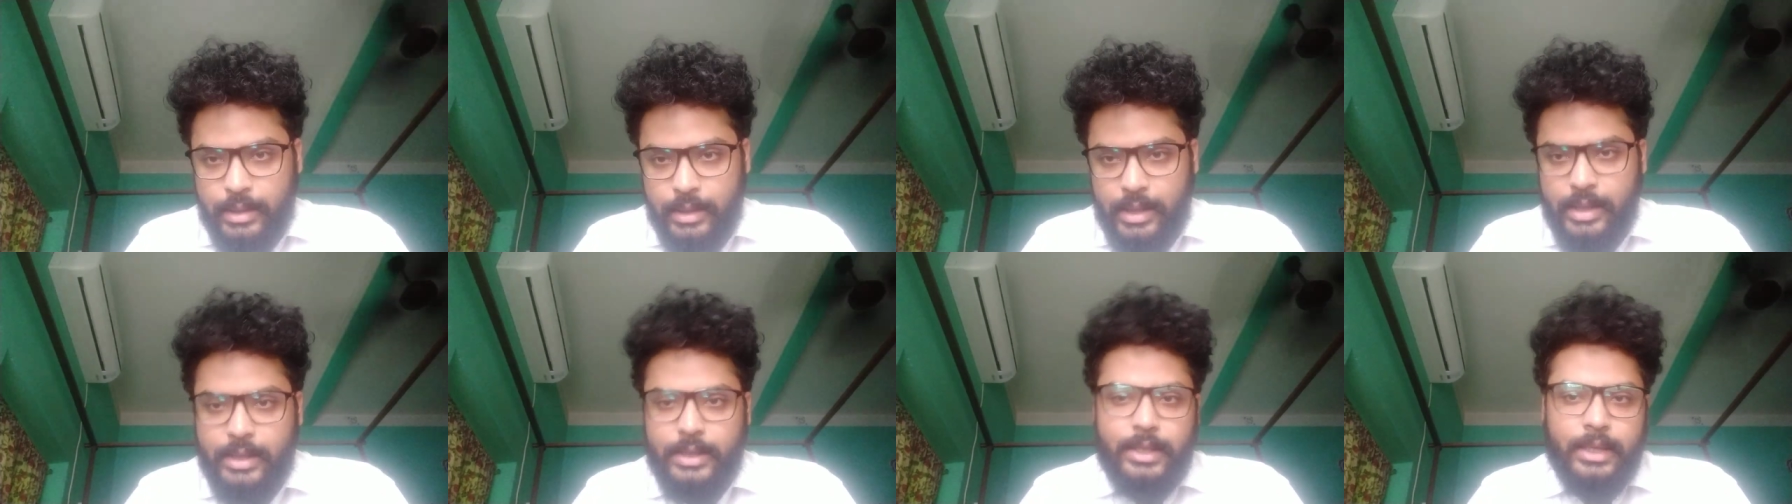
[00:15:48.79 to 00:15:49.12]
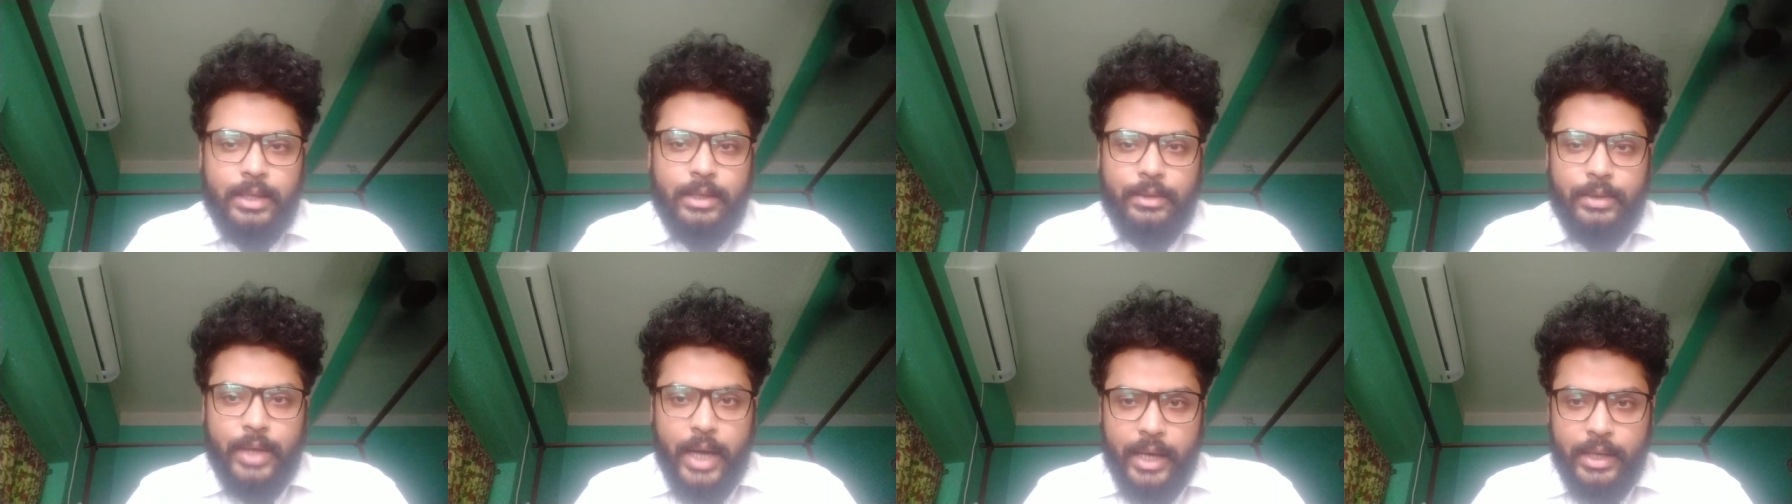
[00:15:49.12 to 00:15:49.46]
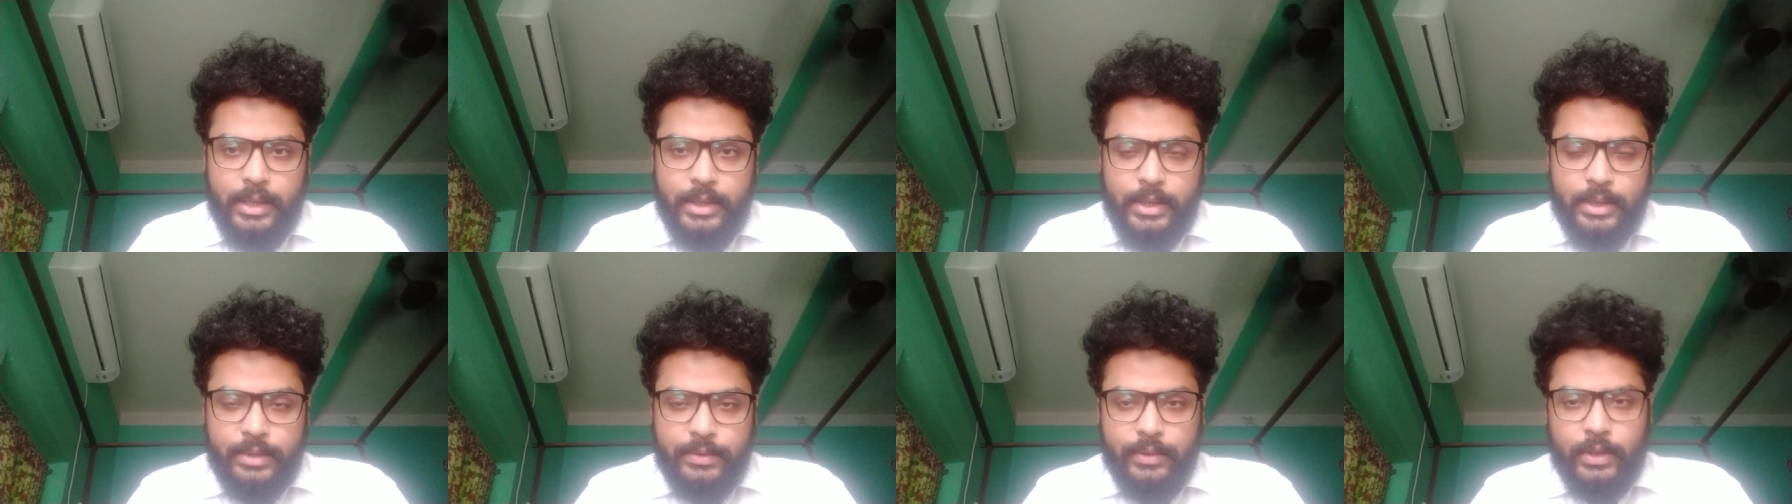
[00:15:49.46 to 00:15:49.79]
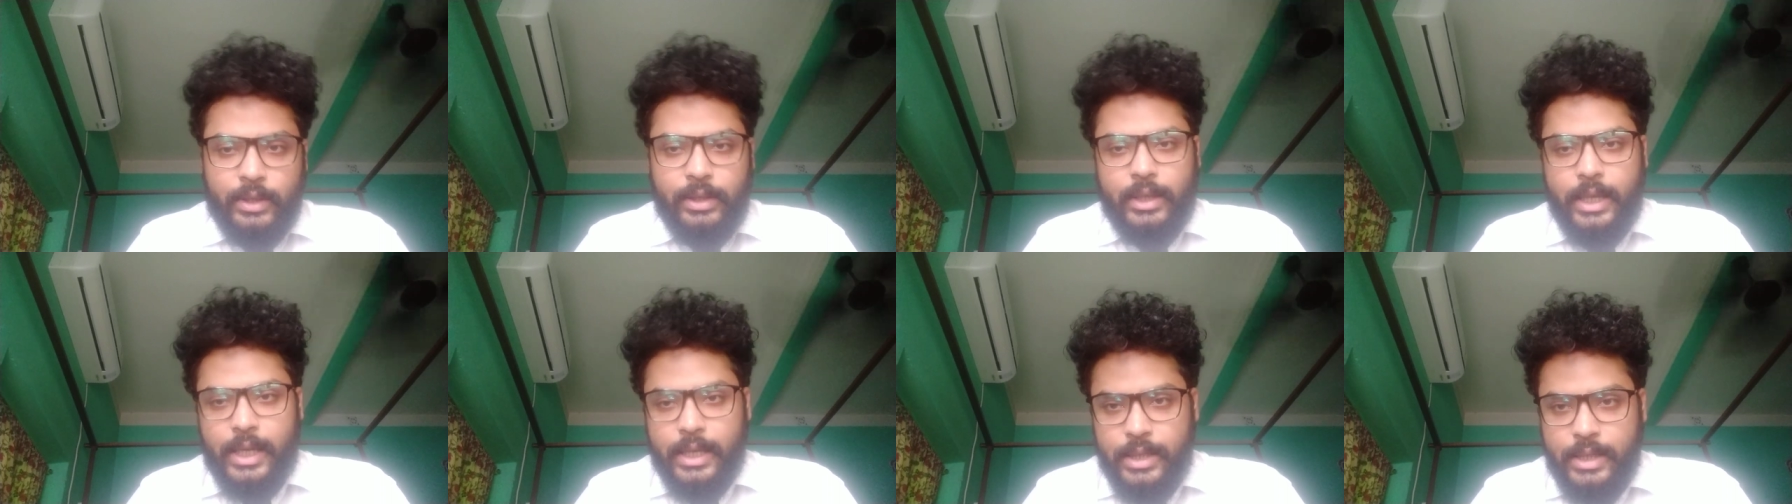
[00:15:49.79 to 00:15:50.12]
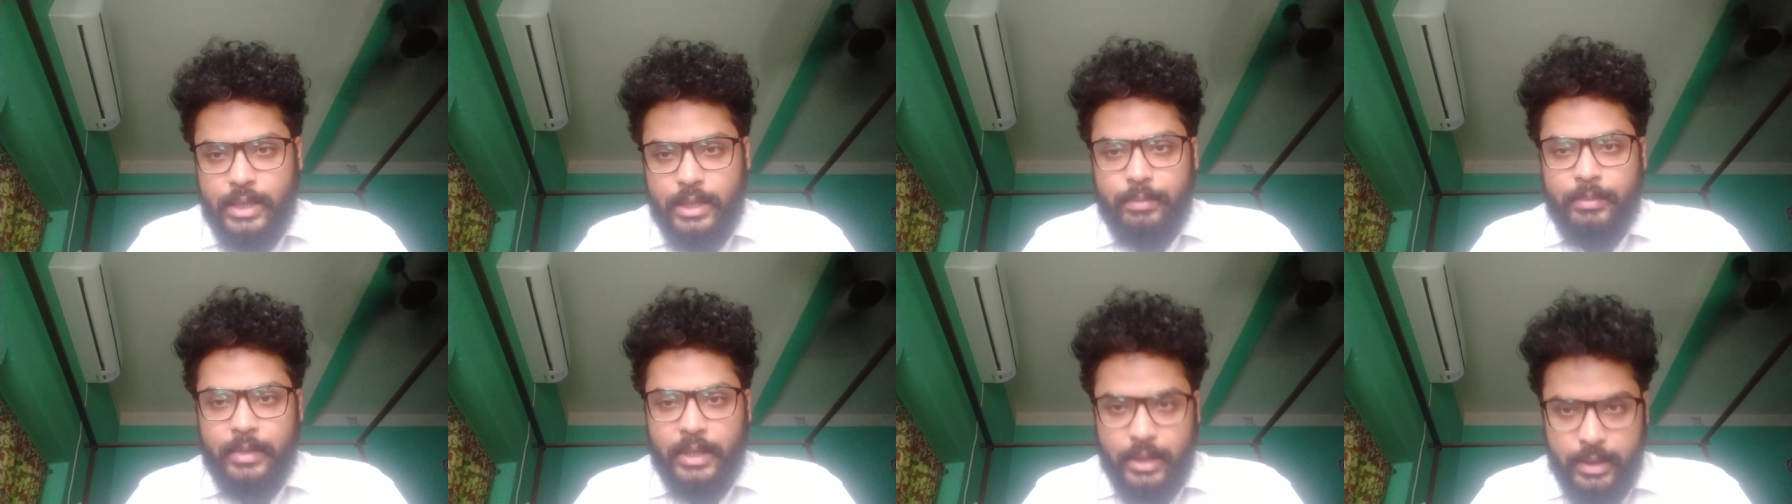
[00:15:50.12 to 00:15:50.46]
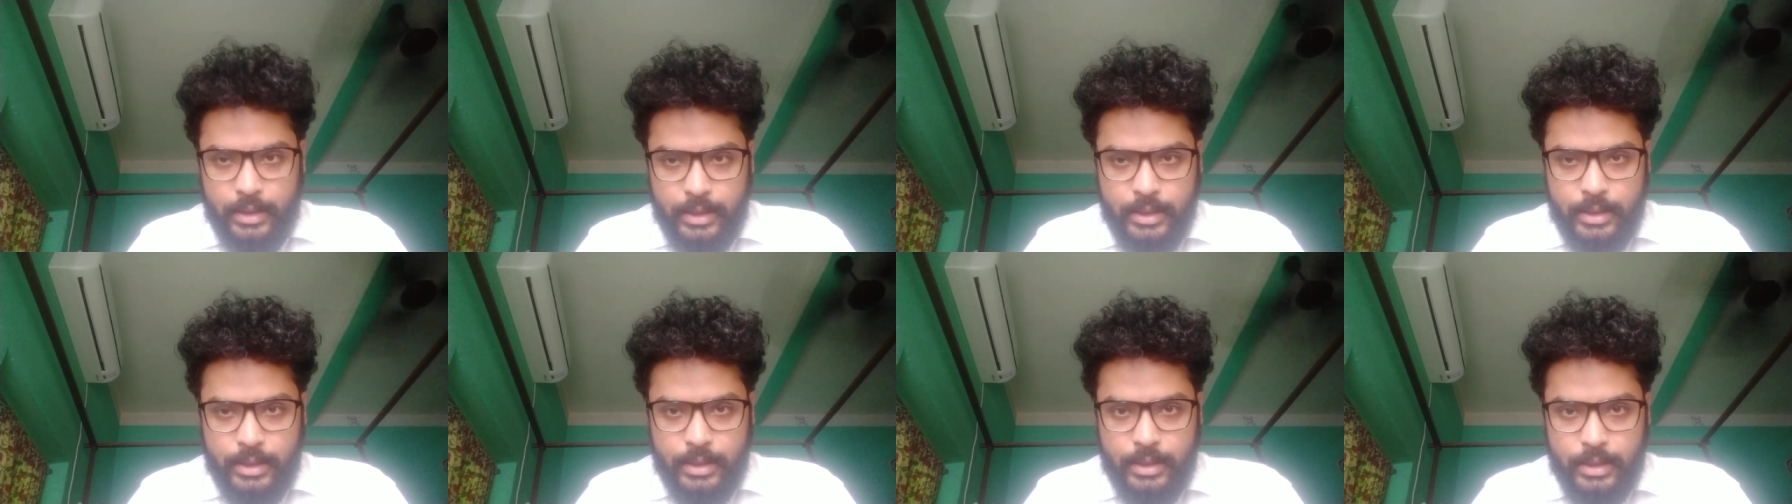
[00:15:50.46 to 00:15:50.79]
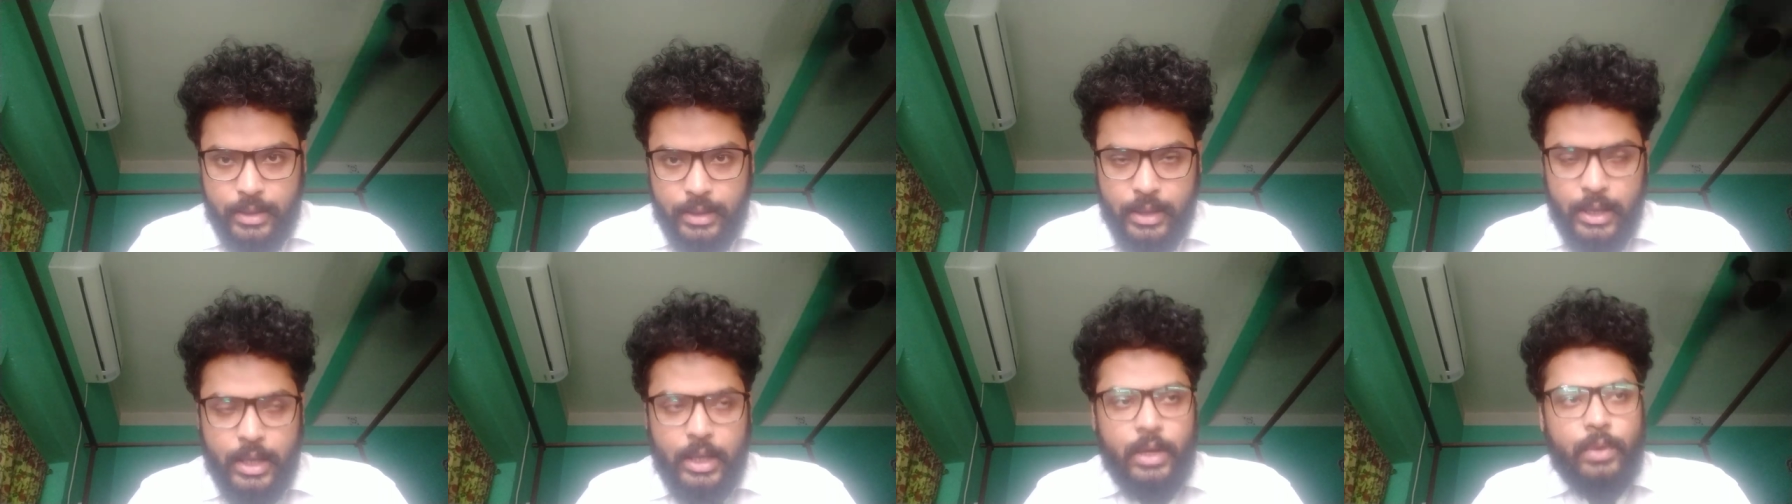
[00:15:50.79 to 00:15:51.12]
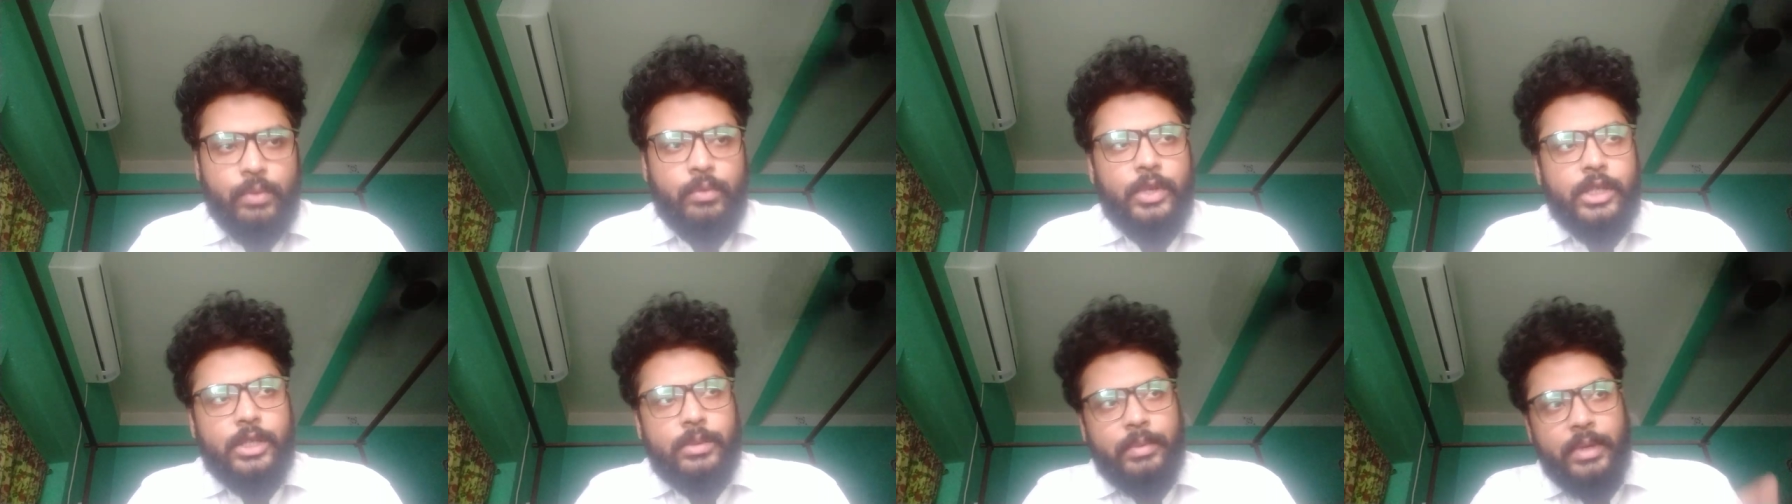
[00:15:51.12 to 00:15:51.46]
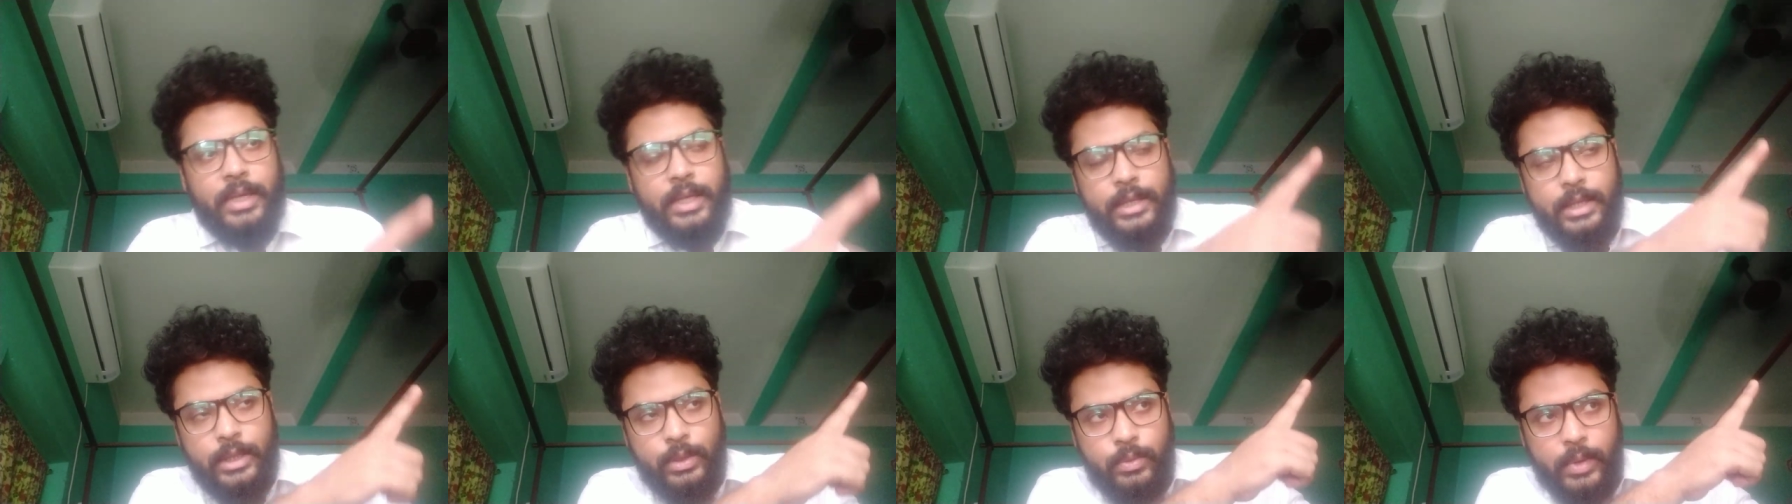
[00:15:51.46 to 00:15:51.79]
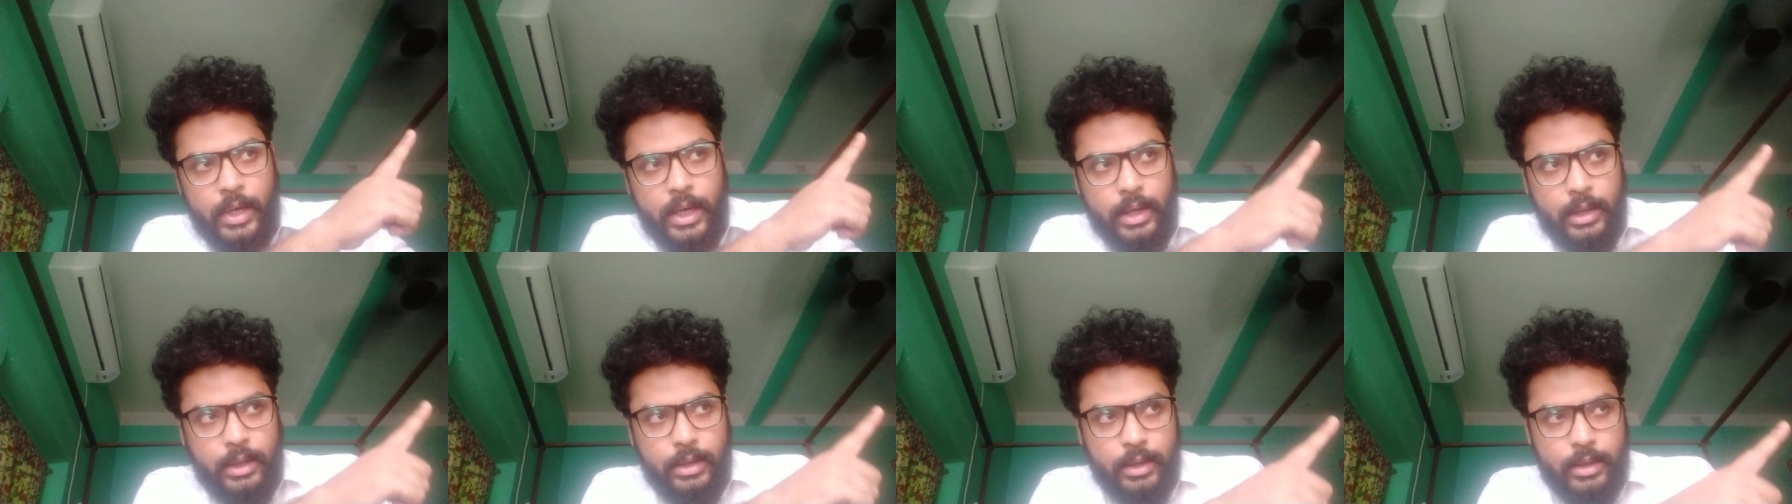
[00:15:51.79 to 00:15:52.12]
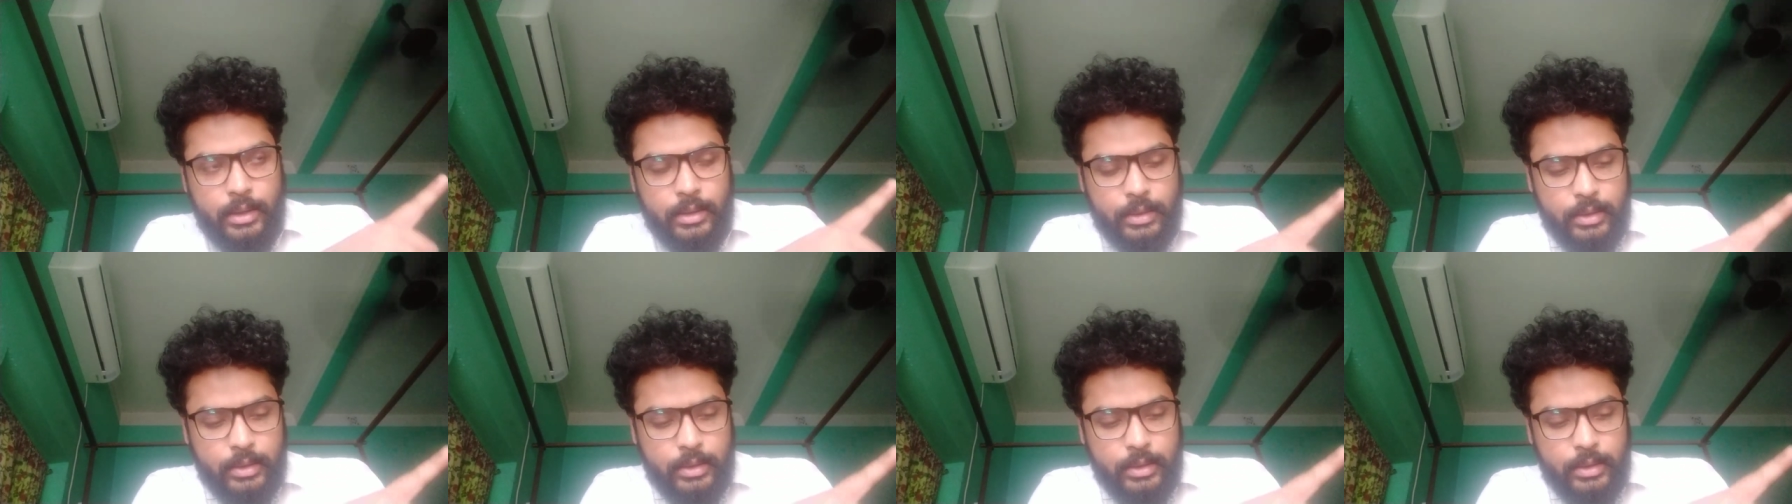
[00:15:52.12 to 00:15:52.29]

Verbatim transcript: eating rice for 30 minutes which means you are